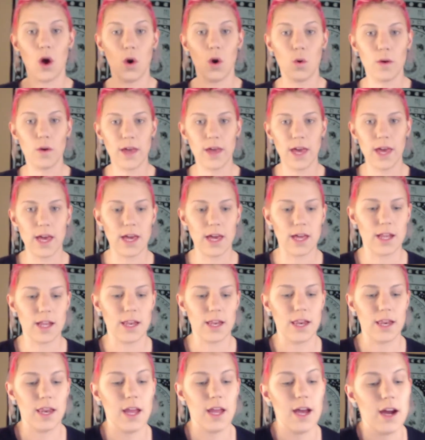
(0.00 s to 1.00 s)
Okay,
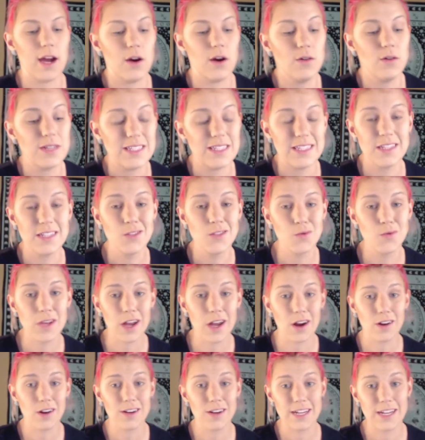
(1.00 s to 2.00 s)
now, since we
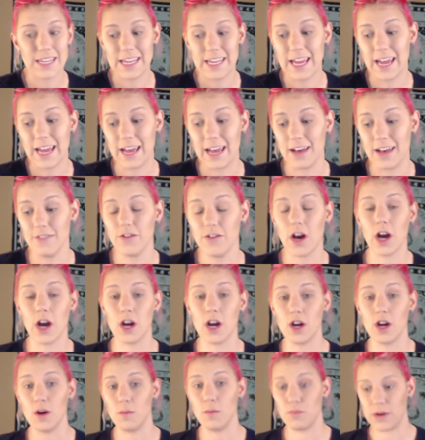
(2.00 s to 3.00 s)
already have
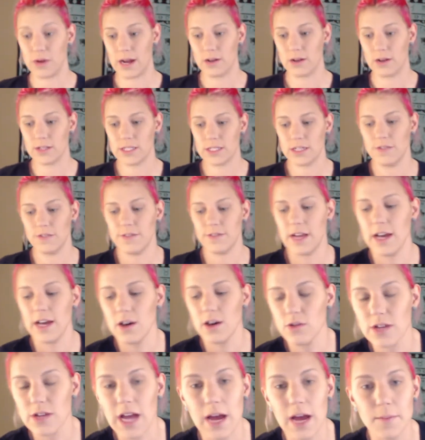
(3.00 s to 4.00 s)
our brow stuff
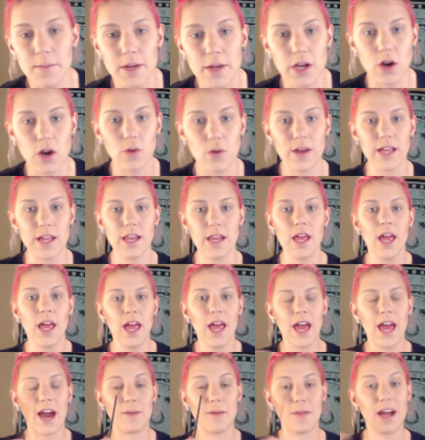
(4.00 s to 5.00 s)
out, I'm going to go in.
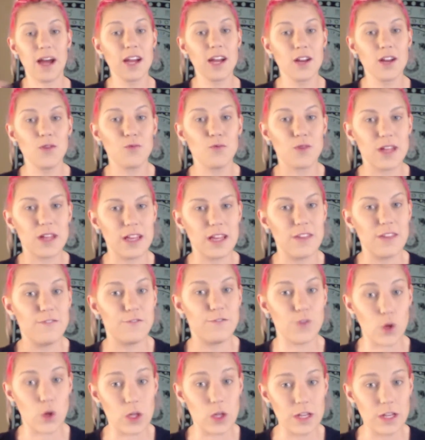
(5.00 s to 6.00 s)
I'm not going to really
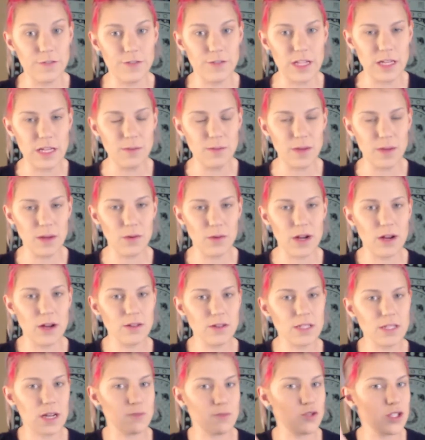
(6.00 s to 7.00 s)
fully fill in my
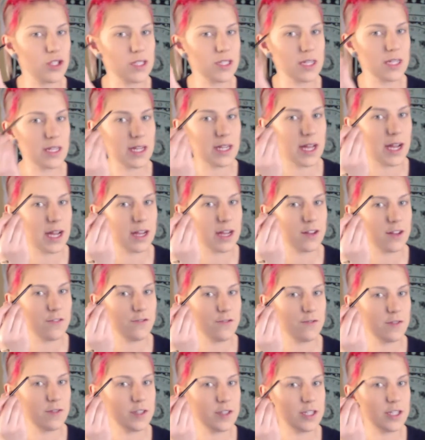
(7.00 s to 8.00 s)
brows. I'm just going to kind of
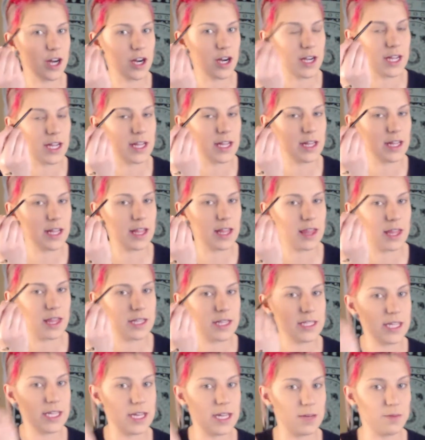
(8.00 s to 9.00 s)
darken the
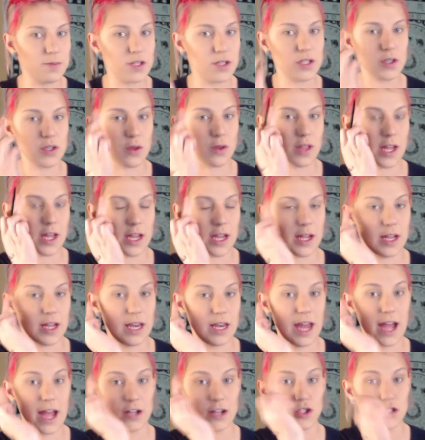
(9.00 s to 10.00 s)
tips so then it
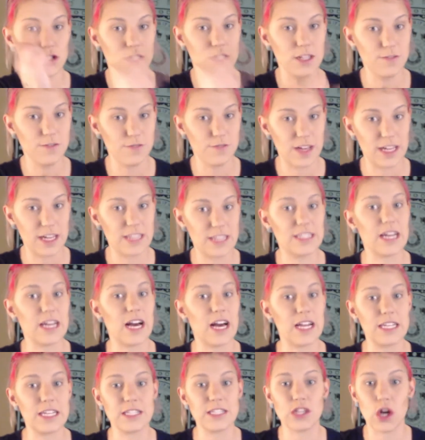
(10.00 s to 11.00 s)
naturally fades
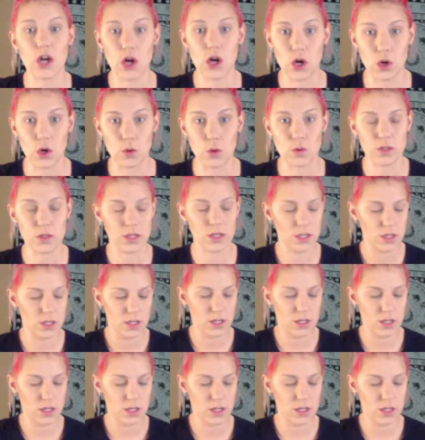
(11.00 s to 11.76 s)
on its own.